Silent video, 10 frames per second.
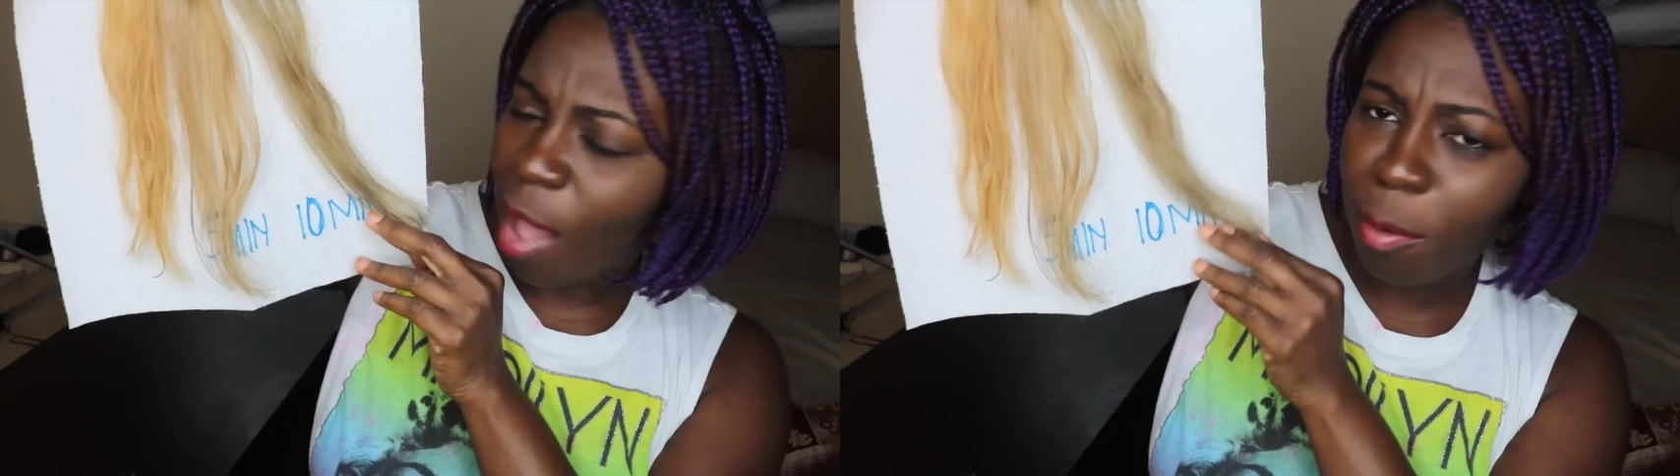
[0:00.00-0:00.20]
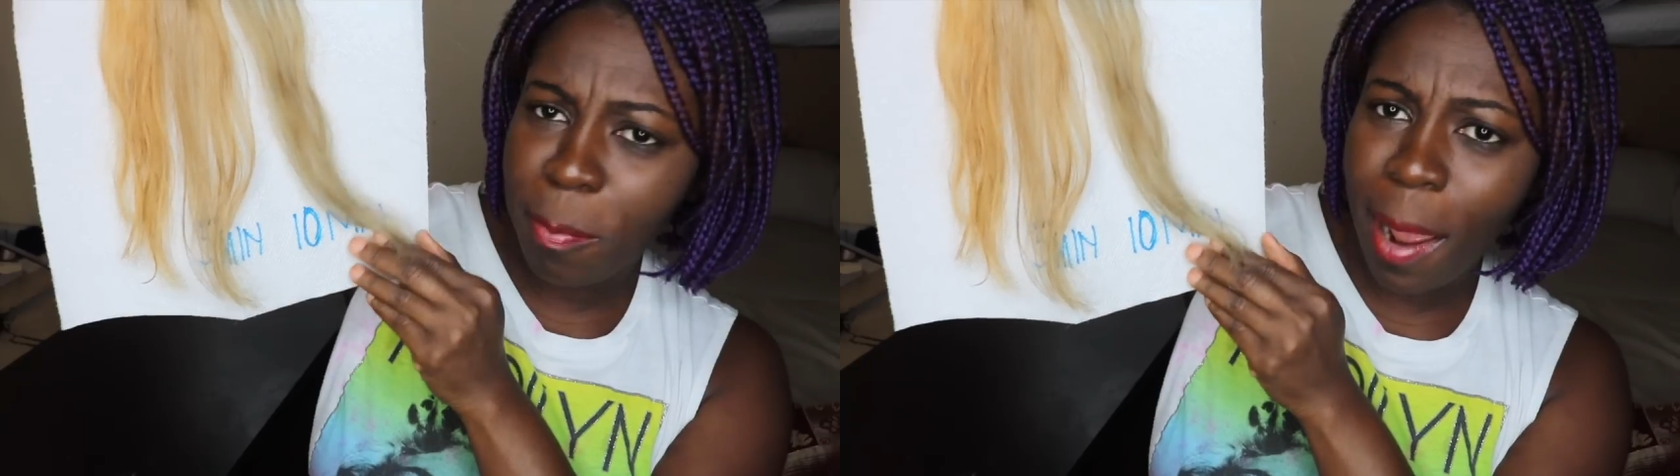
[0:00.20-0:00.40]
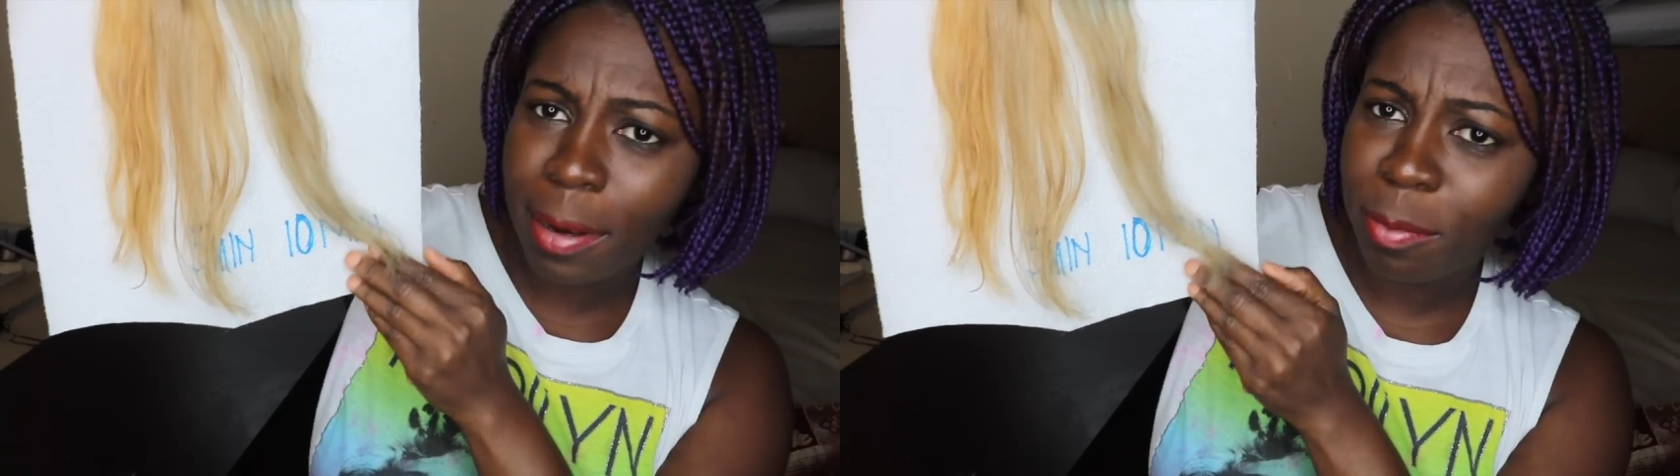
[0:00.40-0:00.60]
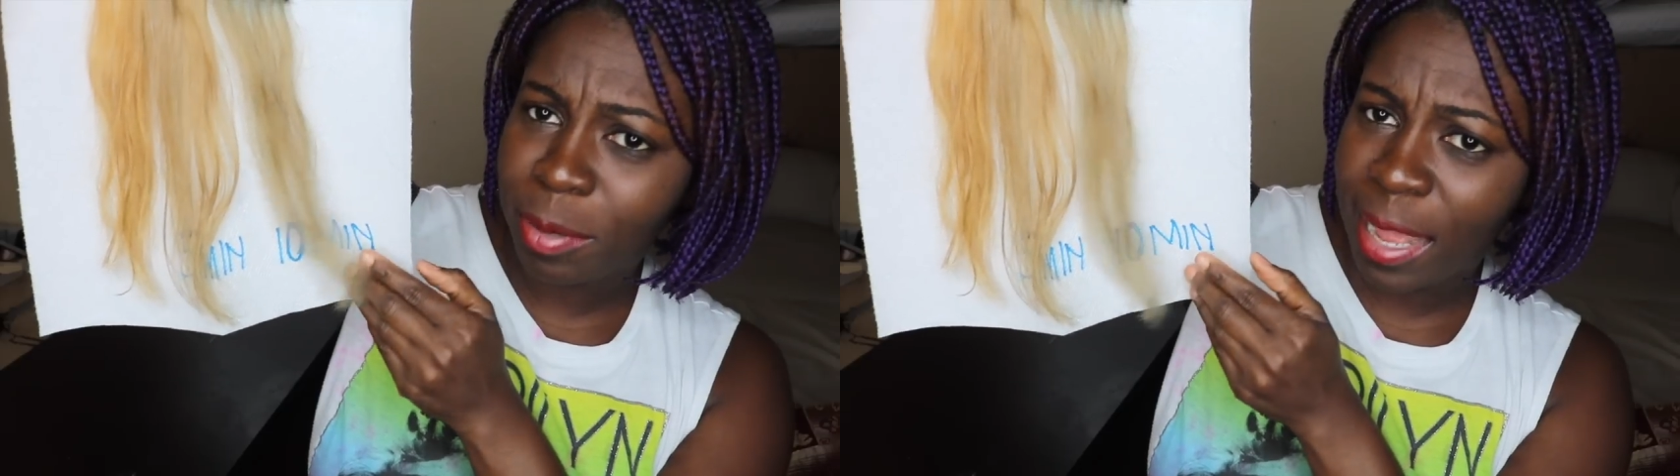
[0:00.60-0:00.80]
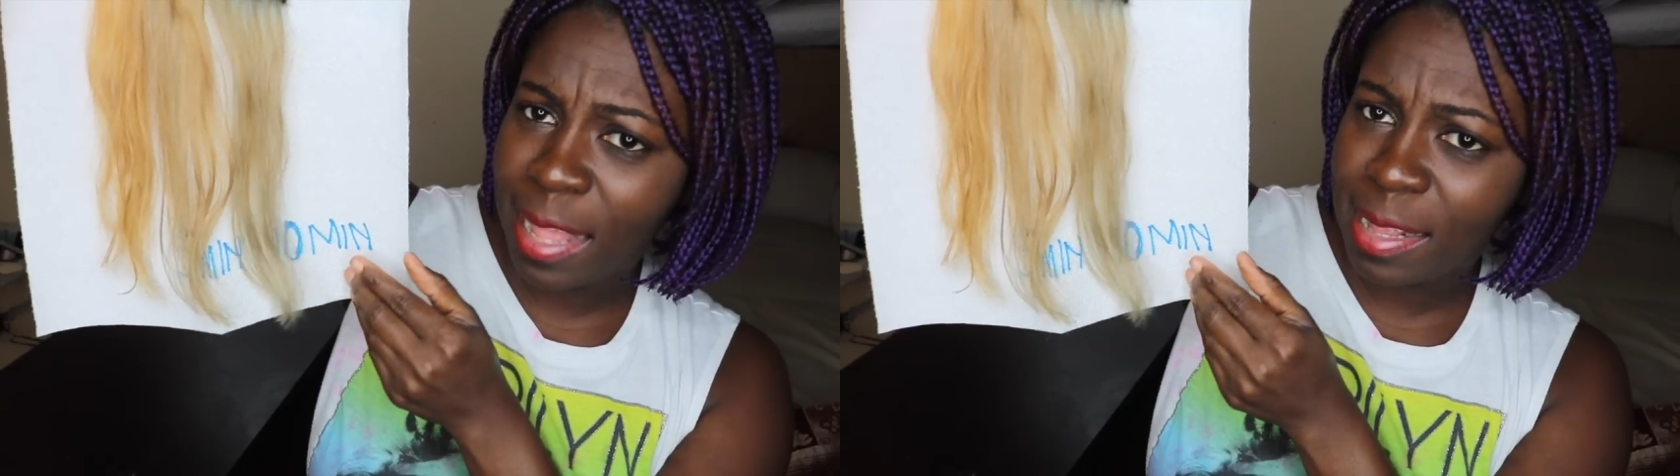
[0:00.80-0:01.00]
I probably
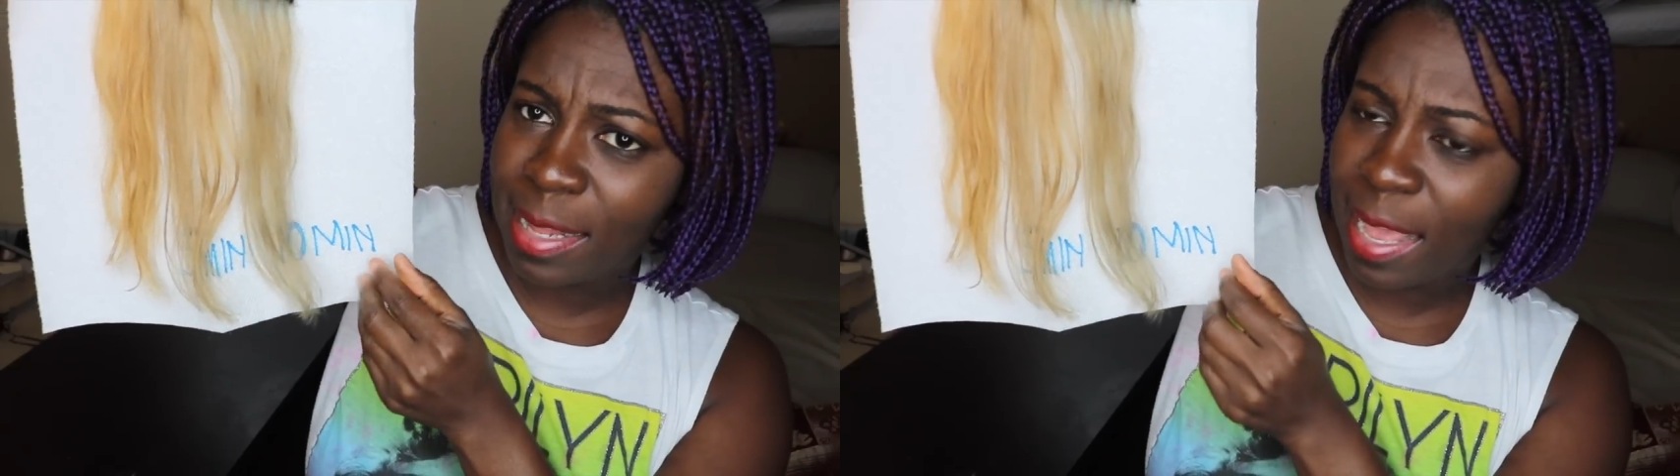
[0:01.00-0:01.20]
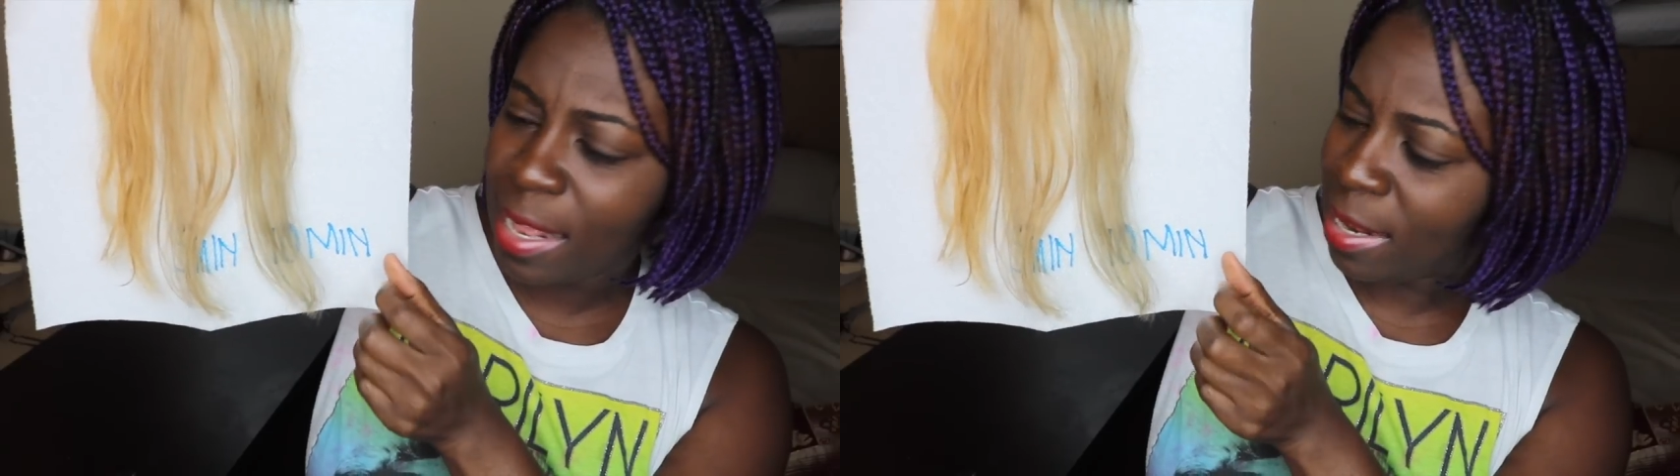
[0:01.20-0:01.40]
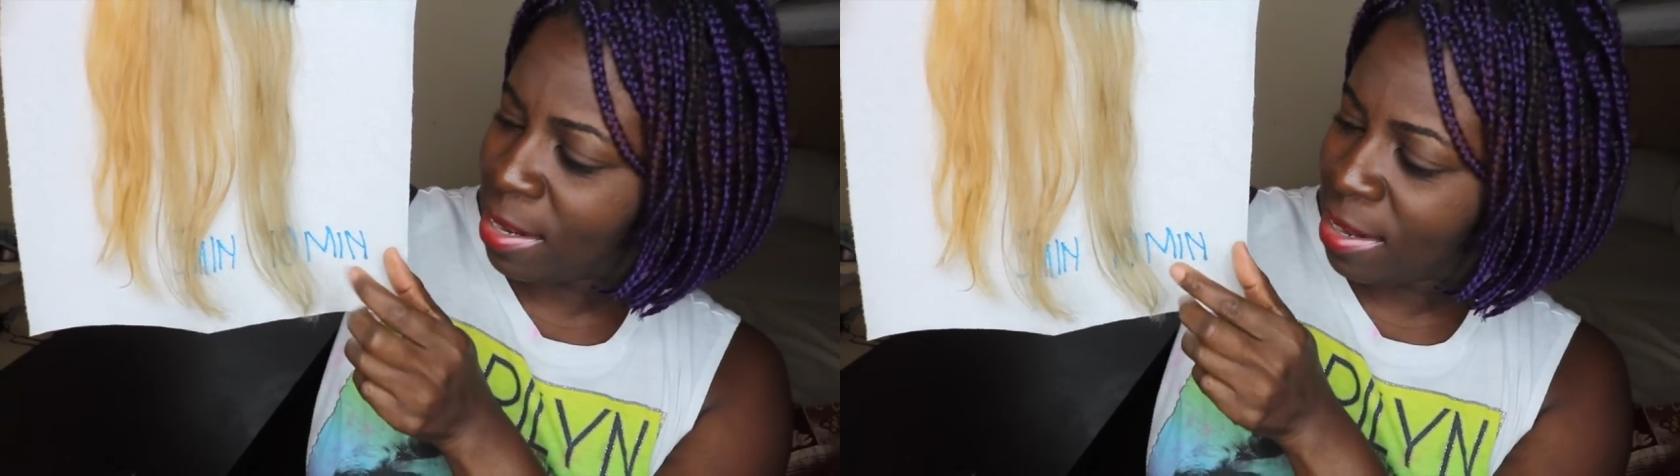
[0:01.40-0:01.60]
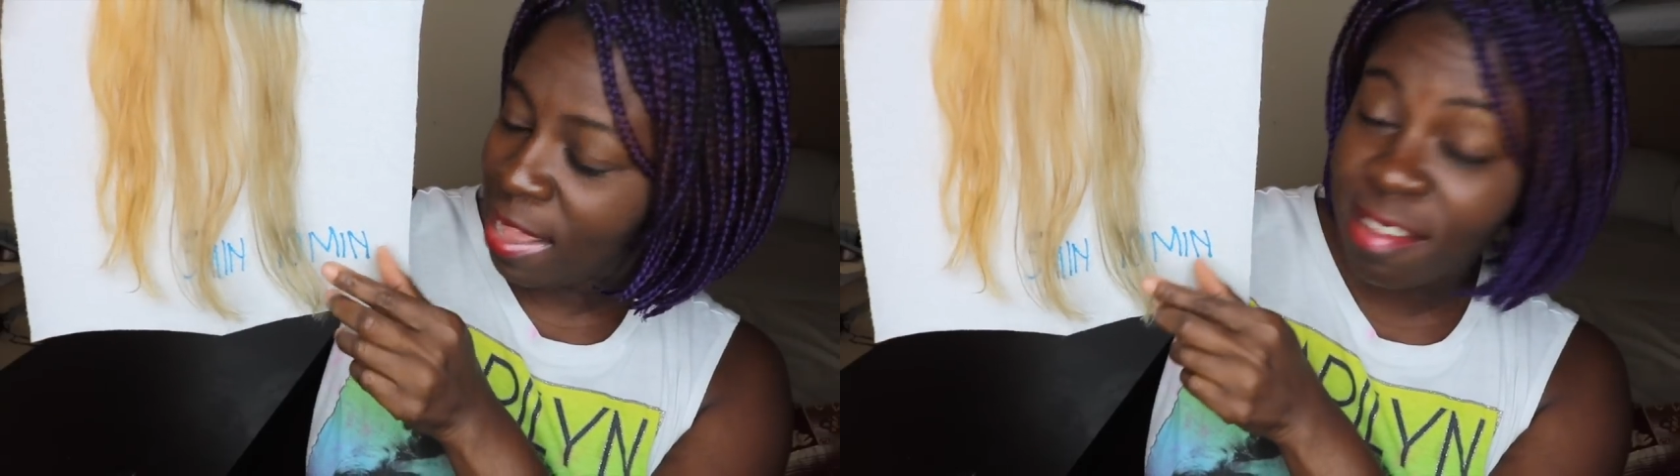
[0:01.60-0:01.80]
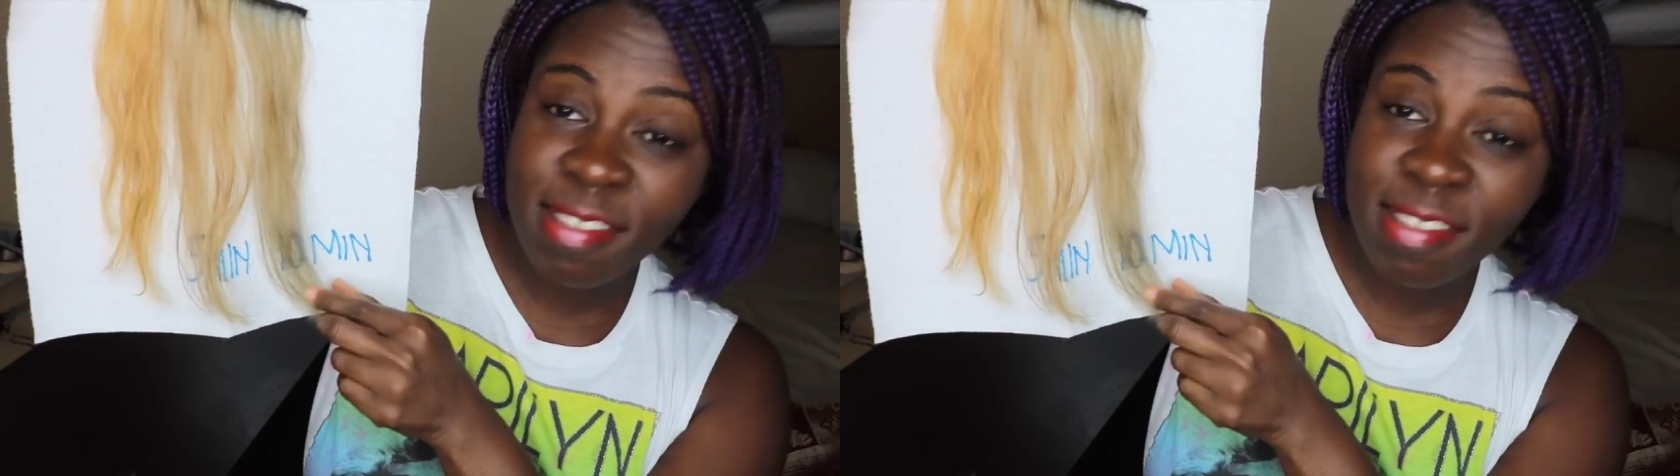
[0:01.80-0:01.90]
will not let